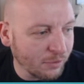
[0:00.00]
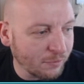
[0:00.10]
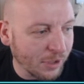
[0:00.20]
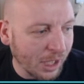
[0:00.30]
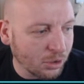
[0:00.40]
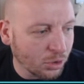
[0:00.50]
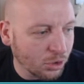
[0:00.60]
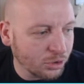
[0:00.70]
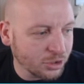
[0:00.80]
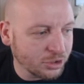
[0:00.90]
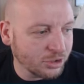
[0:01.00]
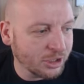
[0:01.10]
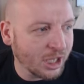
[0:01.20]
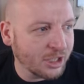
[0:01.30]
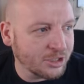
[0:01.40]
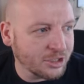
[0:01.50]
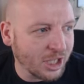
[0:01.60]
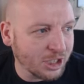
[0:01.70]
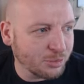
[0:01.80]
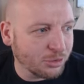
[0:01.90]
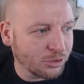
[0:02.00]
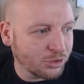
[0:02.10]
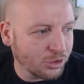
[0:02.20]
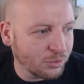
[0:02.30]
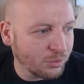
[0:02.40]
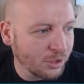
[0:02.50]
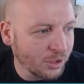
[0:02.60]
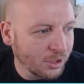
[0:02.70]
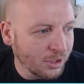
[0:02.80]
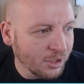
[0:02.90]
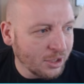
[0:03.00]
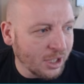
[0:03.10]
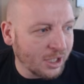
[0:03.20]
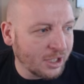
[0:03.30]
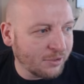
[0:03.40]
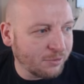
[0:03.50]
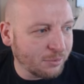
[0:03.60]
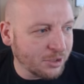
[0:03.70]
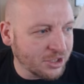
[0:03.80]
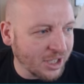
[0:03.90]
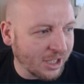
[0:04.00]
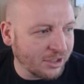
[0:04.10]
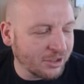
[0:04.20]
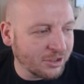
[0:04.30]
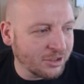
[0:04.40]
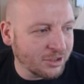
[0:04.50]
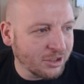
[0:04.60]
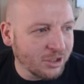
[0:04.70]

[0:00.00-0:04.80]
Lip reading: Varg Haugesund and Sarpsborg 2, and it from the second